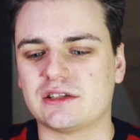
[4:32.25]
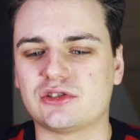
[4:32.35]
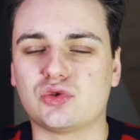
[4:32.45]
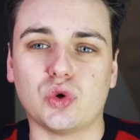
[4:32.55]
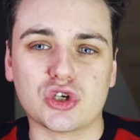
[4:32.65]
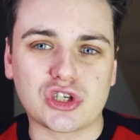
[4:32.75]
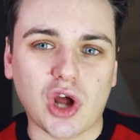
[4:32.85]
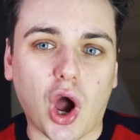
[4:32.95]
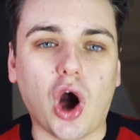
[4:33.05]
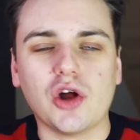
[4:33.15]
it's
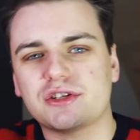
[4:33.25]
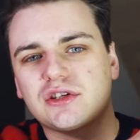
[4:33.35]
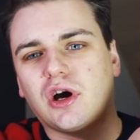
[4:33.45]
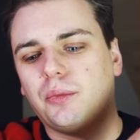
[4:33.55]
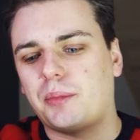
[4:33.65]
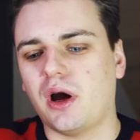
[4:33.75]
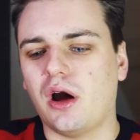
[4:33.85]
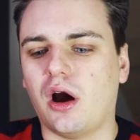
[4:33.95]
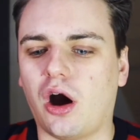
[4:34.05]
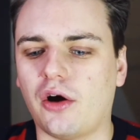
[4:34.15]
swooshed on top
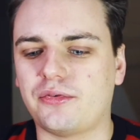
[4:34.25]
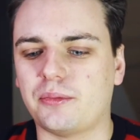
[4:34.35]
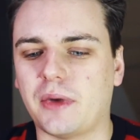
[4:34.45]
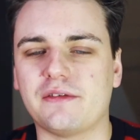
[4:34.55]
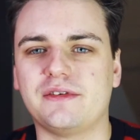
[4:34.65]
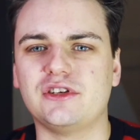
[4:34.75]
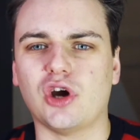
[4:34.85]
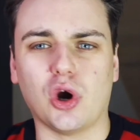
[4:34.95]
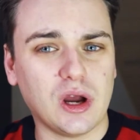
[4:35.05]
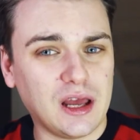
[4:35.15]
of my
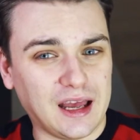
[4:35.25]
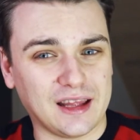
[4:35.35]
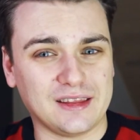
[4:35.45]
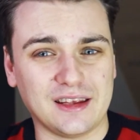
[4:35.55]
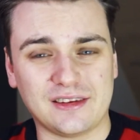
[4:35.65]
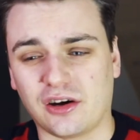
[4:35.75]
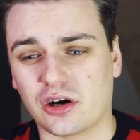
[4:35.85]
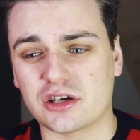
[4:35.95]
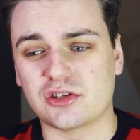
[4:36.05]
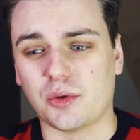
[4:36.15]
video, and these
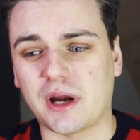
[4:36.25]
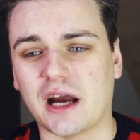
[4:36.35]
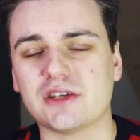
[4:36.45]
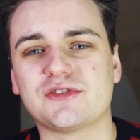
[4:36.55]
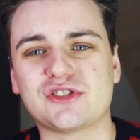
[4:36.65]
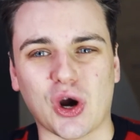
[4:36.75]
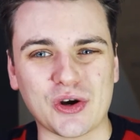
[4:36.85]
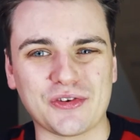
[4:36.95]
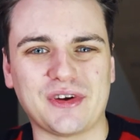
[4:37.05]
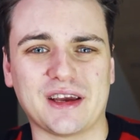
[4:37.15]
are some kinds of
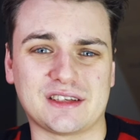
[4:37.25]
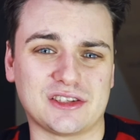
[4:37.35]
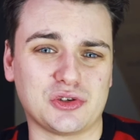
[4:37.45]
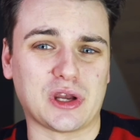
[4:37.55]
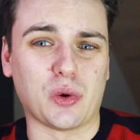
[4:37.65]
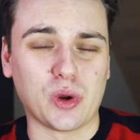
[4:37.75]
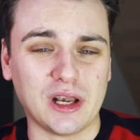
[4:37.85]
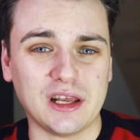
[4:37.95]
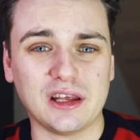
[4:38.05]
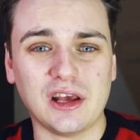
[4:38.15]
sound effects that you can
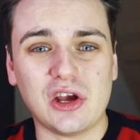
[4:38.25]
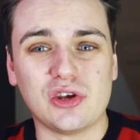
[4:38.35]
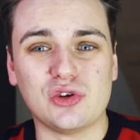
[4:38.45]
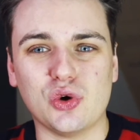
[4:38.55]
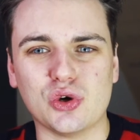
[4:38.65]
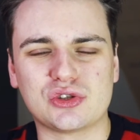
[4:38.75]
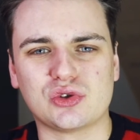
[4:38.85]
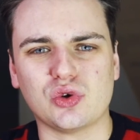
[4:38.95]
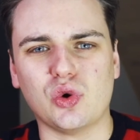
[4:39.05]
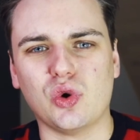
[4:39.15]
really use
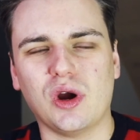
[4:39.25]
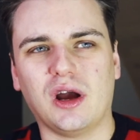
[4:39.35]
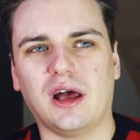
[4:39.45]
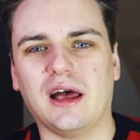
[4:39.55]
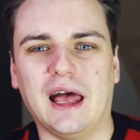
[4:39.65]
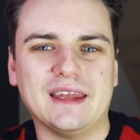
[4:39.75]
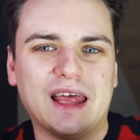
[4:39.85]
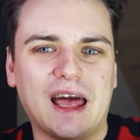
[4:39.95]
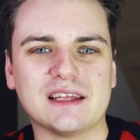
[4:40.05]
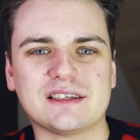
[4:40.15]
to
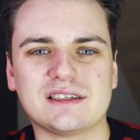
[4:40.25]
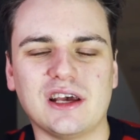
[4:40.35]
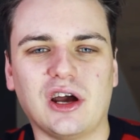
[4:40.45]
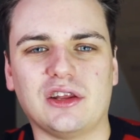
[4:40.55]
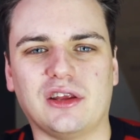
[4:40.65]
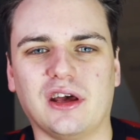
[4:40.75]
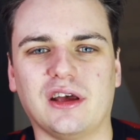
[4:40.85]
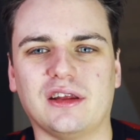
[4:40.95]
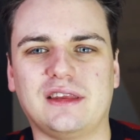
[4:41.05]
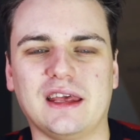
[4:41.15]
enhance
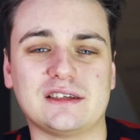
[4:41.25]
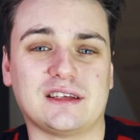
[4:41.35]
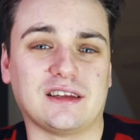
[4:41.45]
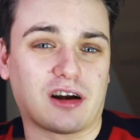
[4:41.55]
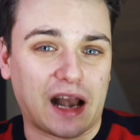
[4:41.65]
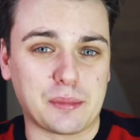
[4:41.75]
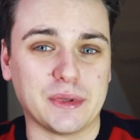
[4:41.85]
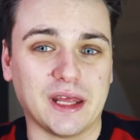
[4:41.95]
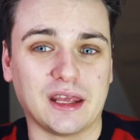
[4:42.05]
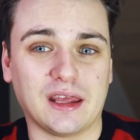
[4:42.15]
the things that are
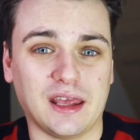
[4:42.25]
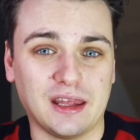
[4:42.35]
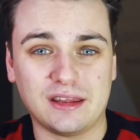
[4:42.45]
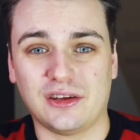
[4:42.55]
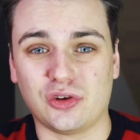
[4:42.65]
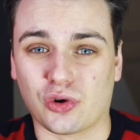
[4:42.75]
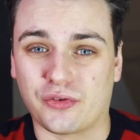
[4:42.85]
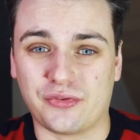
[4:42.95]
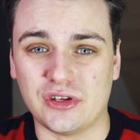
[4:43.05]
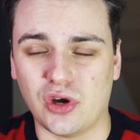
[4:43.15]
happening in your
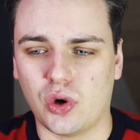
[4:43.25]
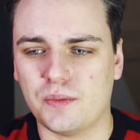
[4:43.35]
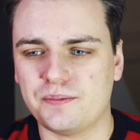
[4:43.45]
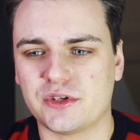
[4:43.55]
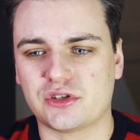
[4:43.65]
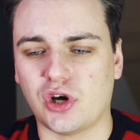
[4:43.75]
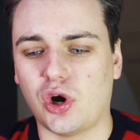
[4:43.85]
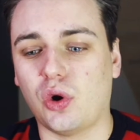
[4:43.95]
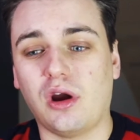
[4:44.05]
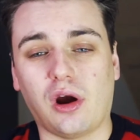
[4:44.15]
video.
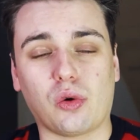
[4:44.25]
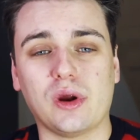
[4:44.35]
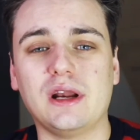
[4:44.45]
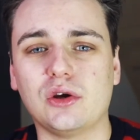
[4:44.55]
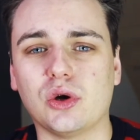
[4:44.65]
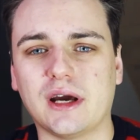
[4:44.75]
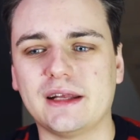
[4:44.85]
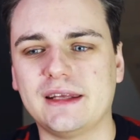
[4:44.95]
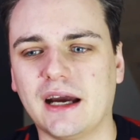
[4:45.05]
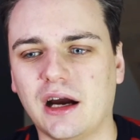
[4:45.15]
So a really good
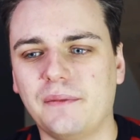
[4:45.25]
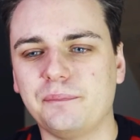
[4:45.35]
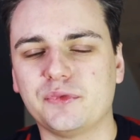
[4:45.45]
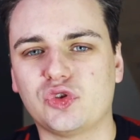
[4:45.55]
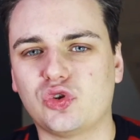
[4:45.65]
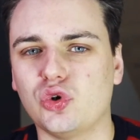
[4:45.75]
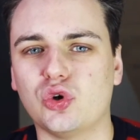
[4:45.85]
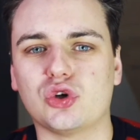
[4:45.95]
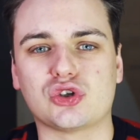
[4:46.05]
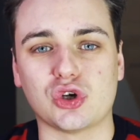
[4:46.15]
idea
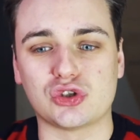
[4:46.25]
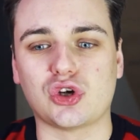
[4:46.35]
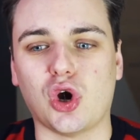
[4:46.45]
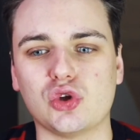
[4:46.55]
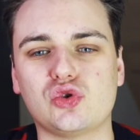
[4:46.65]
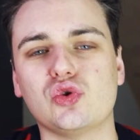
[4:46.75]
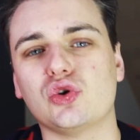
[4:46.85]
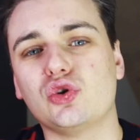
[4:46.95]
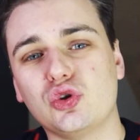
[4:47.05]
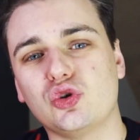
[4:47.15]
to just go to
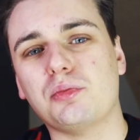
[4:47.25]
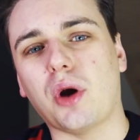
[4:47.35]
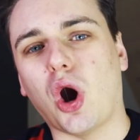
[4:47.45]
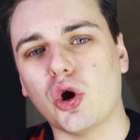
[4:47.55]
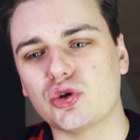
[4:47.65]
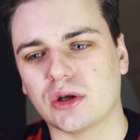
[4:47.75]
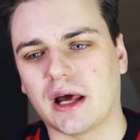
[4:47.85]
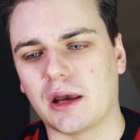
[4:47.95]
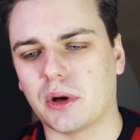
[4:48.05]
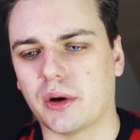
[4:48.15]
YouTube Audio
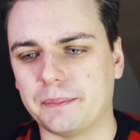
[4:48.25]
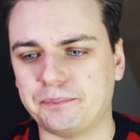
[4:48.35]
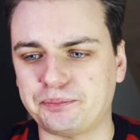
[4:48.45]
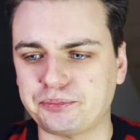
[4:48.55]
Library.